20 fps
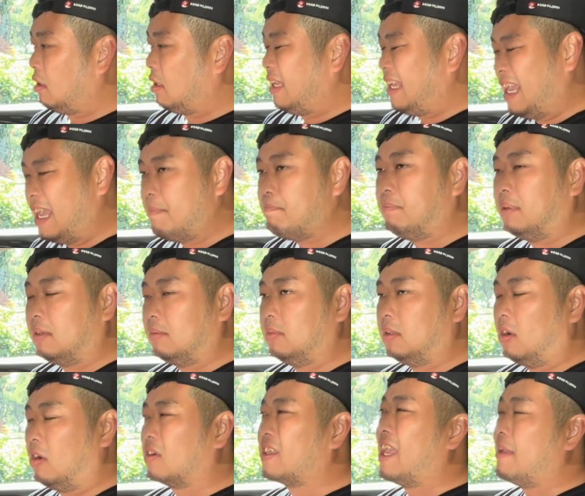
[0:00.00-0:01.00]

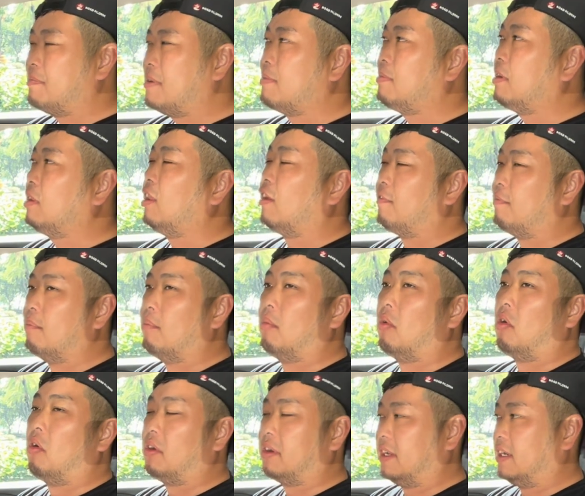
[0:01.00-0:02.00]
capable of
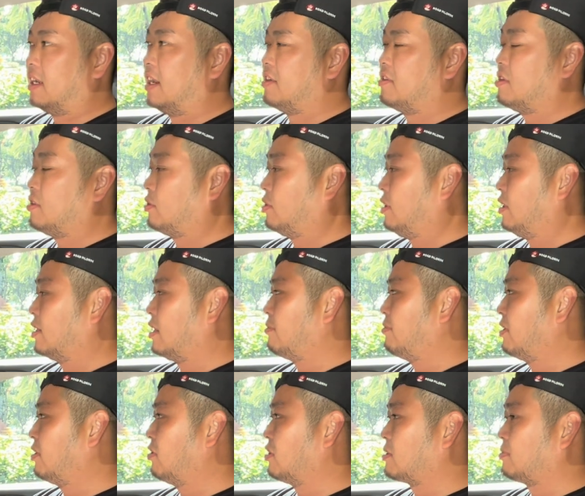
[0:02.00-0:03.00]
more than 129
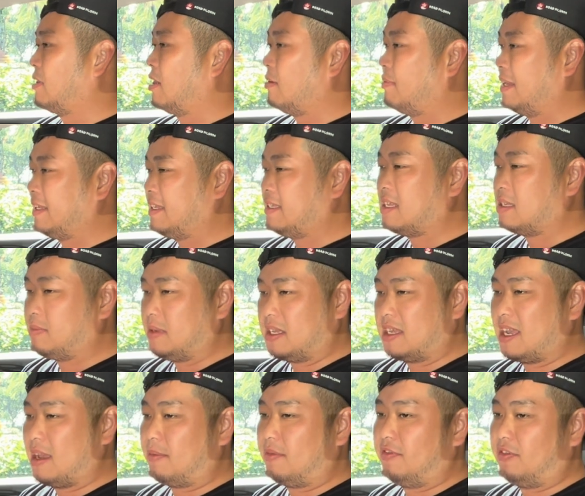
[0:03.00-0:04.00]
brake horsepower, but this has been
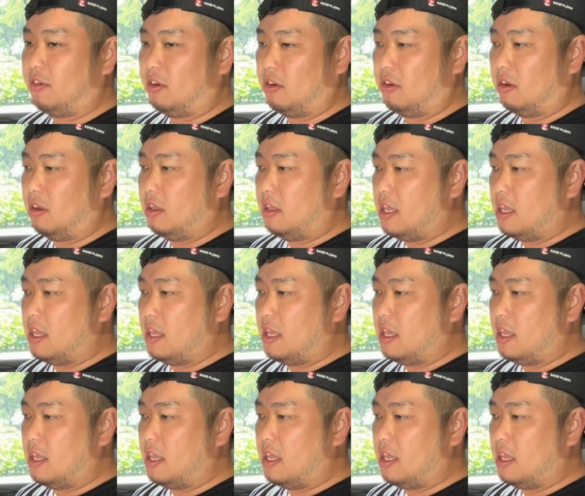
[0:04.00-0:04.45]
kept for